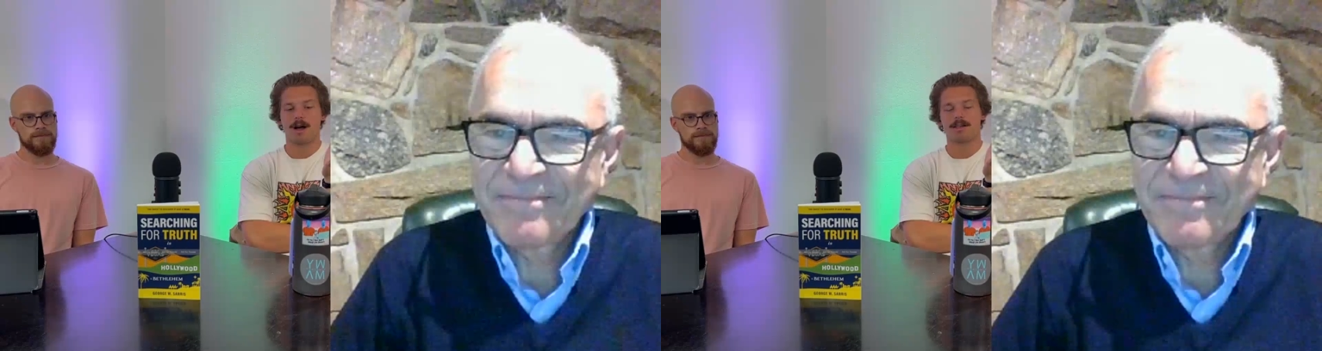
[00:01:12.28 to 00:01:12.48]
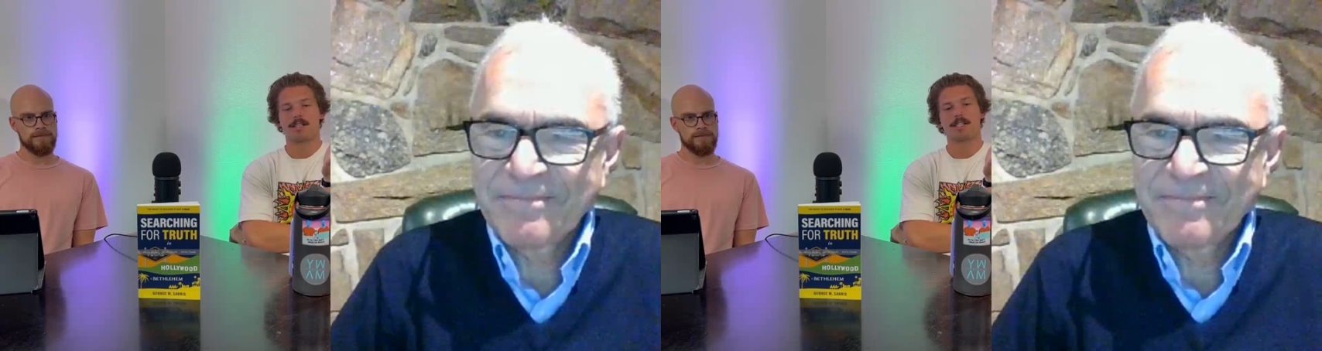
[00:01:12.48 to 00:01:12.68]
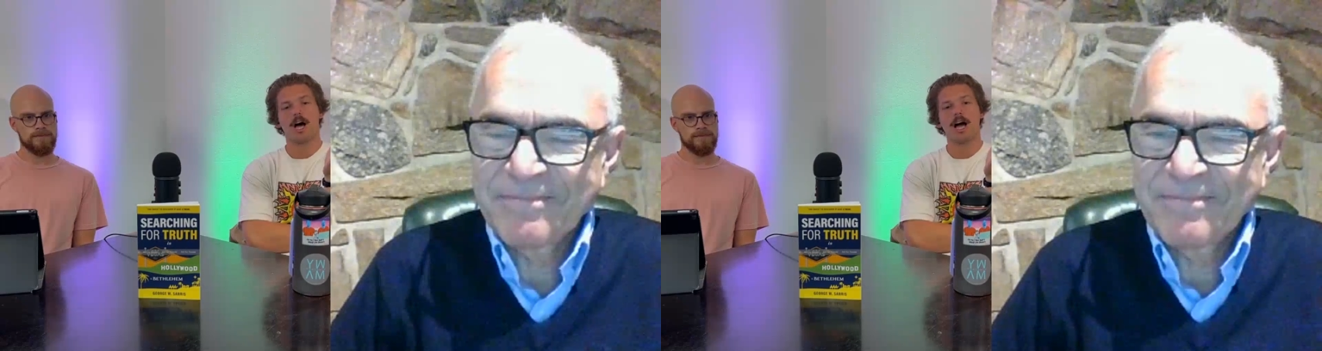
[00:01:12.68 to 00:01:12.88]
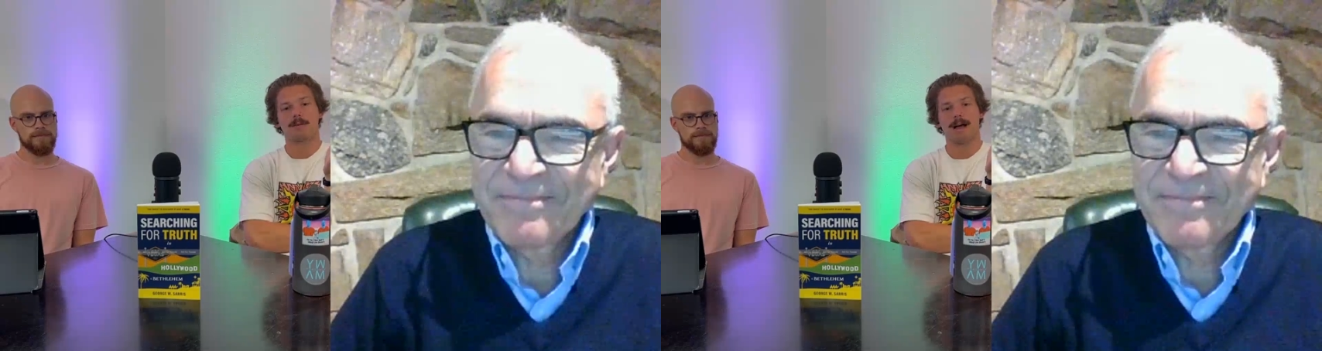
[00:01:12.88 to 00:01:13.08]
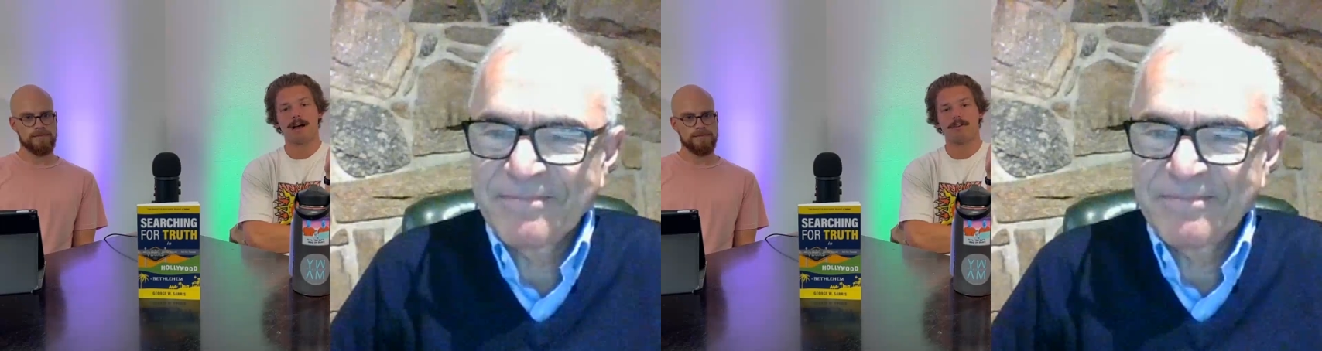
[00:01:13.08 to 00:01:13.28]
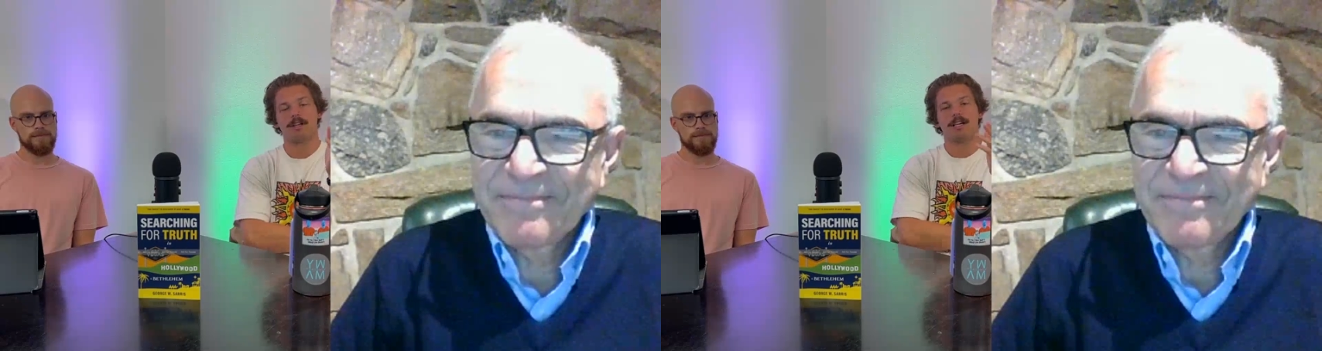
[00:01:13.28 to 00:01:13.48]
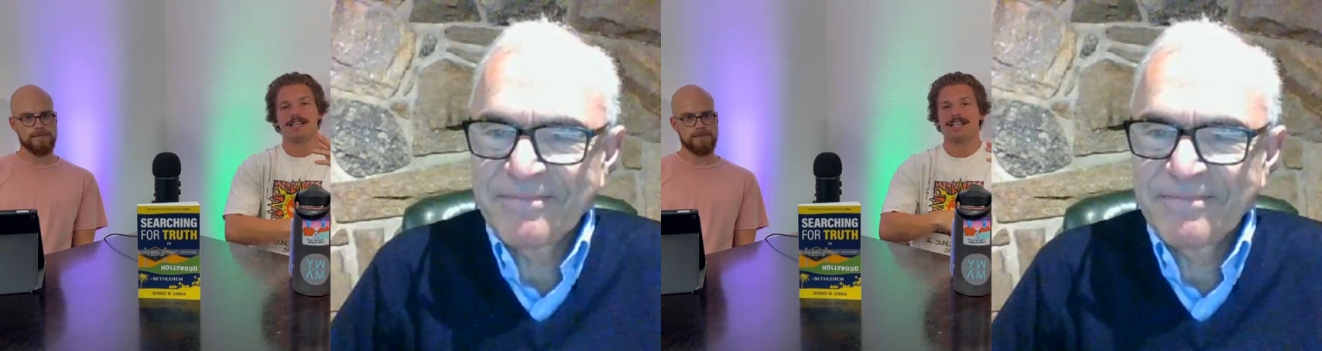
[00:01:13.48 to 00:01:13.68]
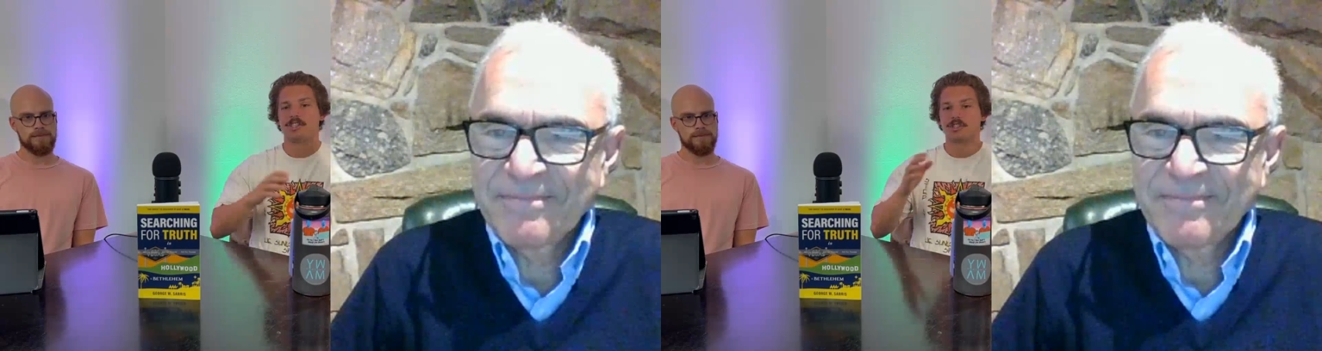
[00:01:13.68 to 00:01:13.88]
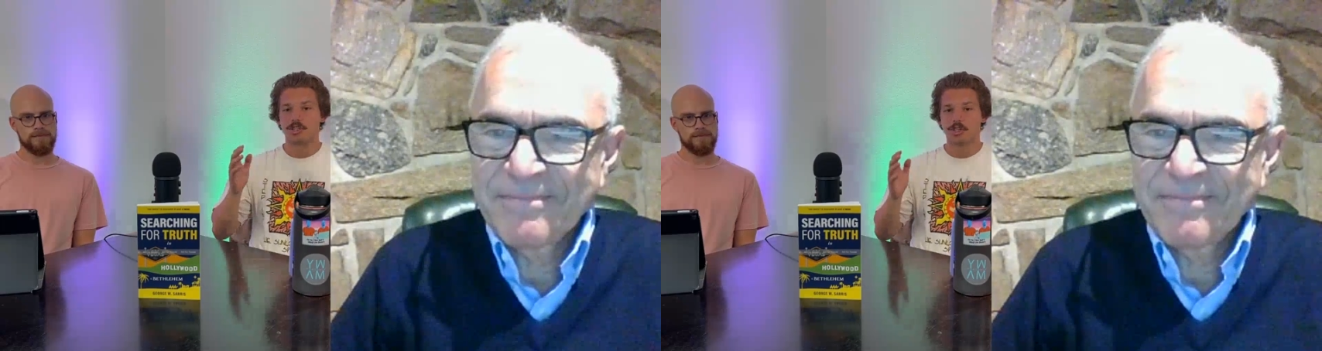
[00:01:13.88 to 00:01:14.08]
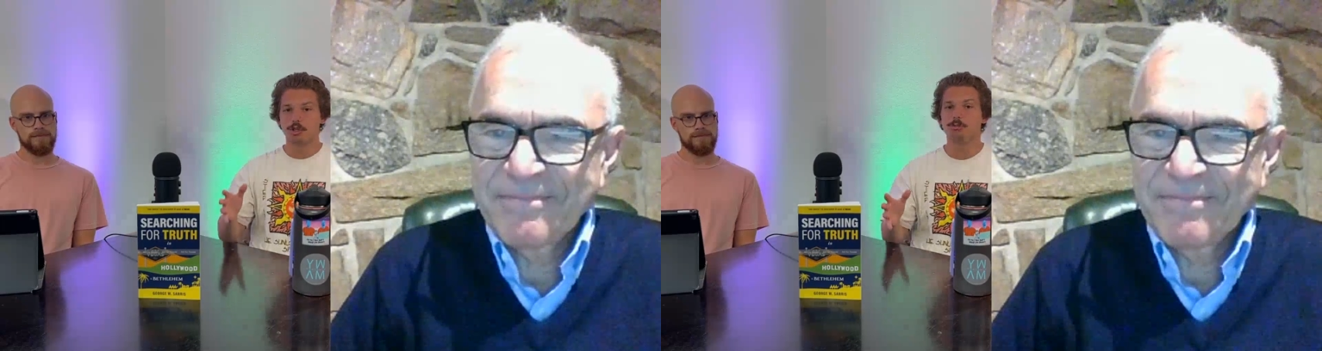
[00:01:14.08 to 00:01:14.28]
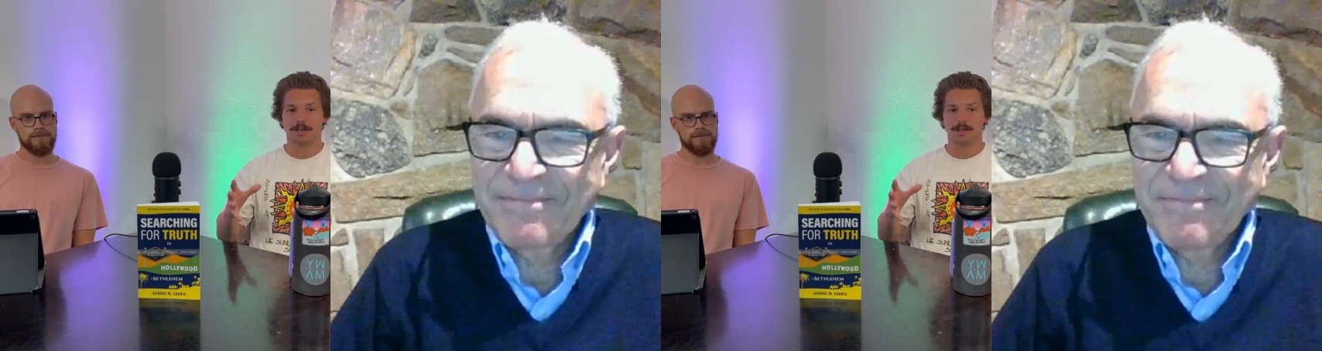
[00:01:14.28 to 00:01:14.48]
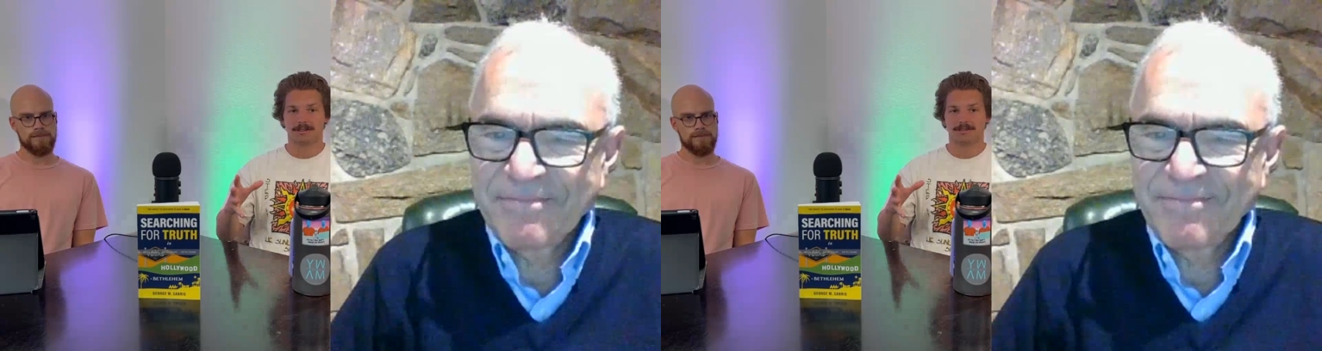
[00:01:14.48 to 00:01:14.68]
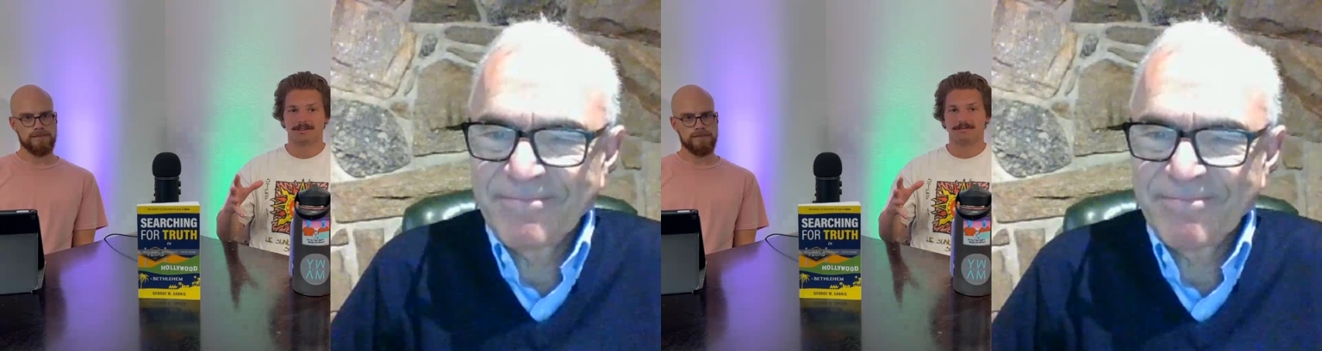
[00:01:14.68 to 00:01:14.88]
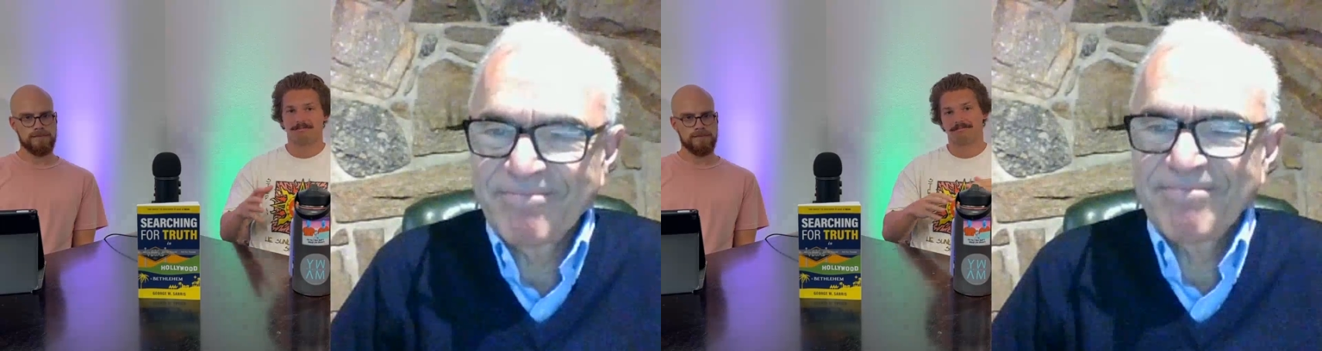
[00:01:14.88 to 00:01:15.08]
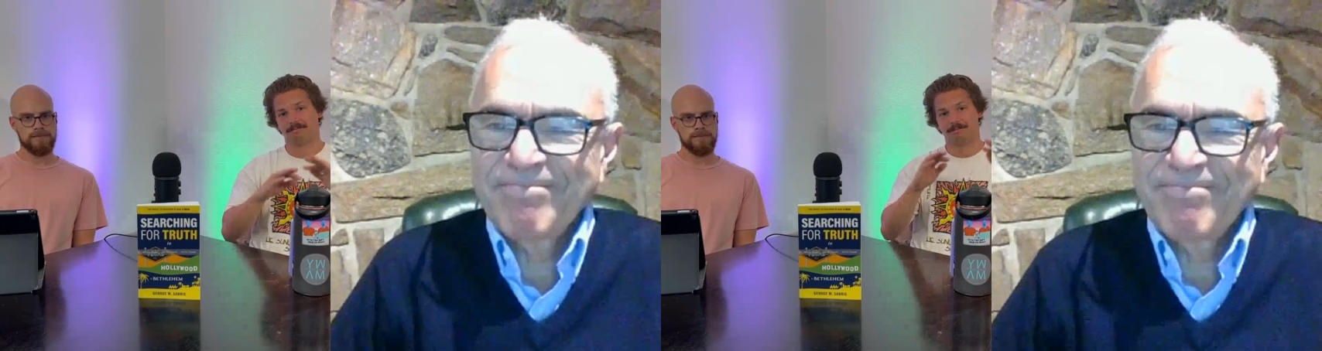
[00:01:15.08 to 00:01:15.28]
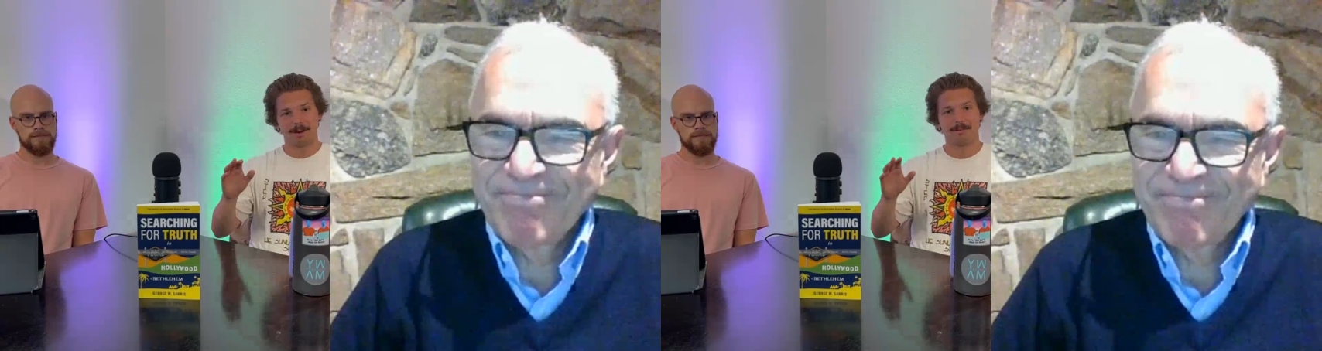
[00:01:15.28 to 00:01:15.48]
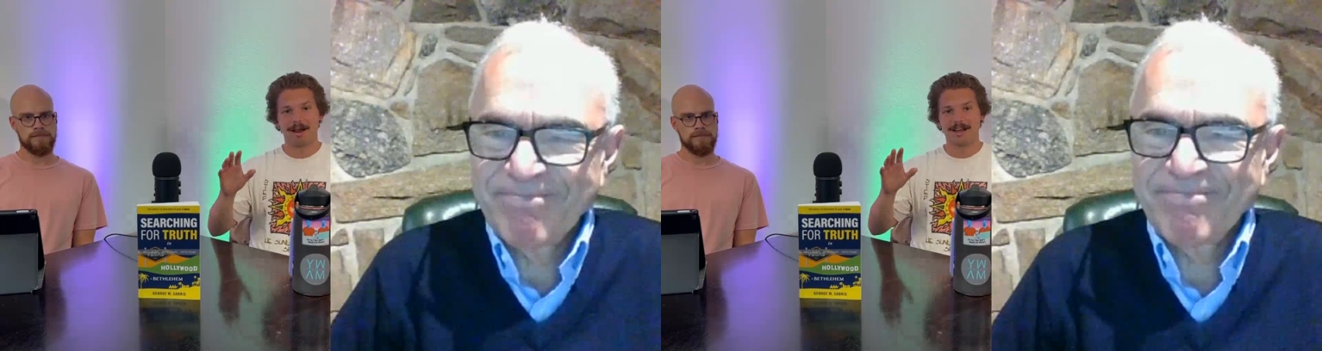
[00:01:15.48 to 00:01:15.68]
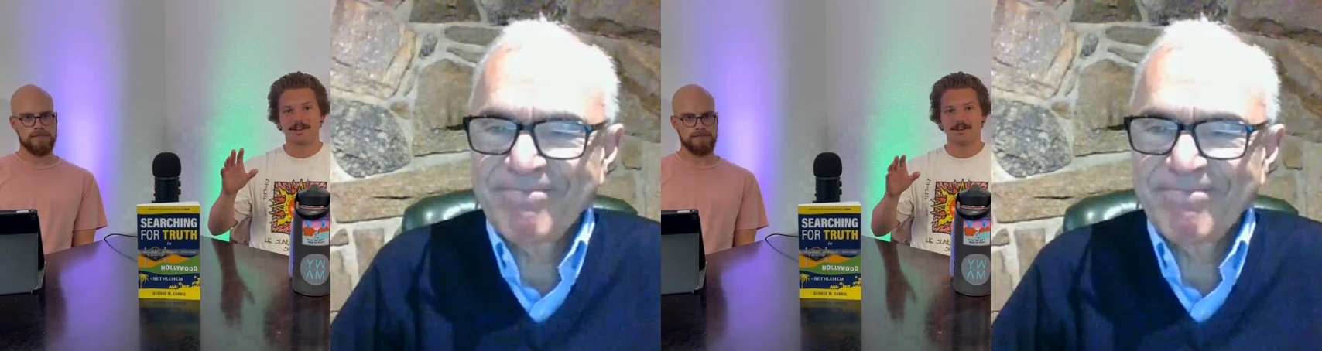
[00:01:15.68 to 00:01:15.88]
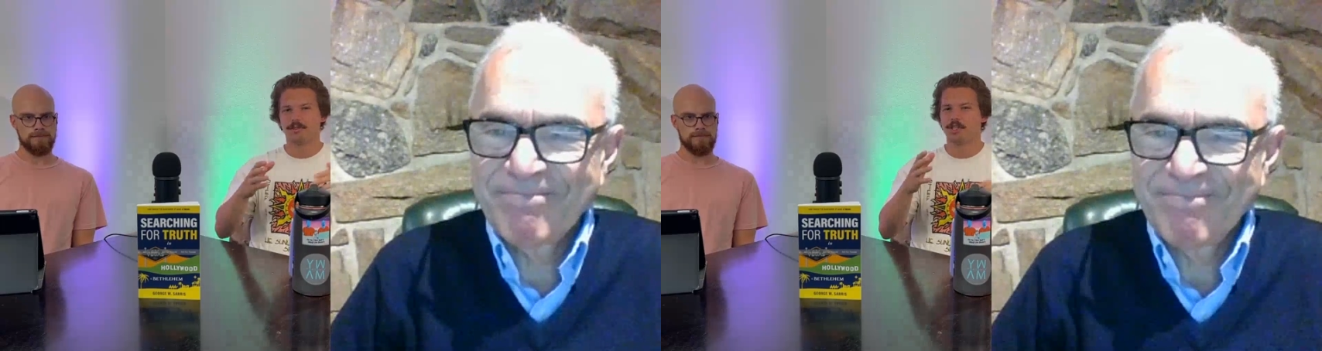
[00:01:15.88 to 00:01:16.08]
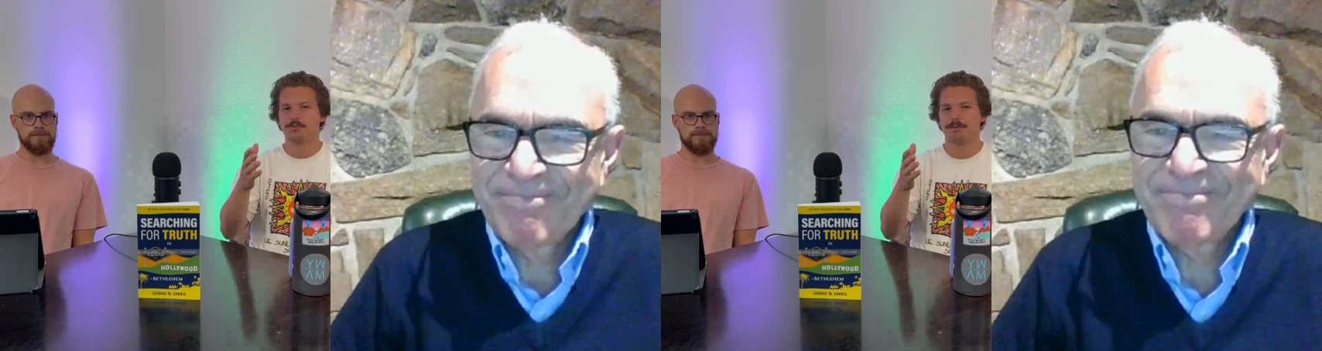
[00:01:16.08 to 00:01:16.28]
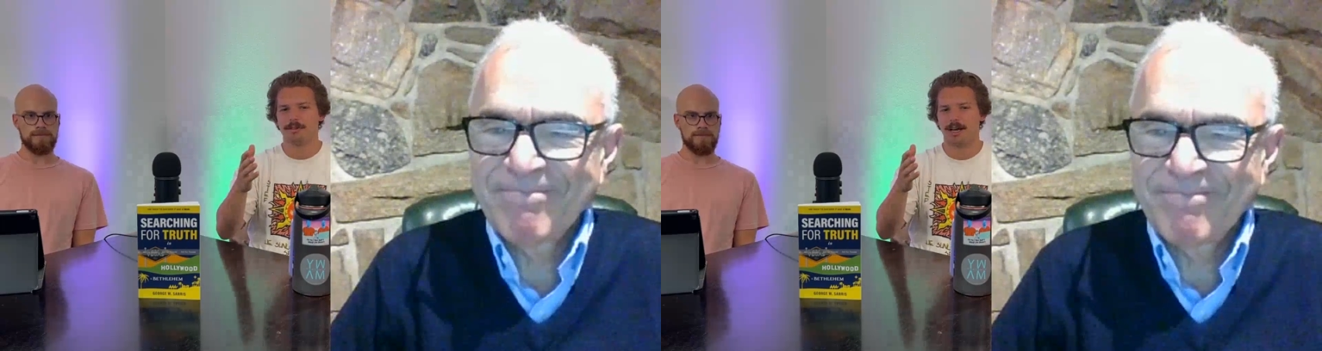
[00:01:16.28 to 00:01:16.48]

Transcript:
Speaker 1: on to talk about his new book, pretty brand new. Do you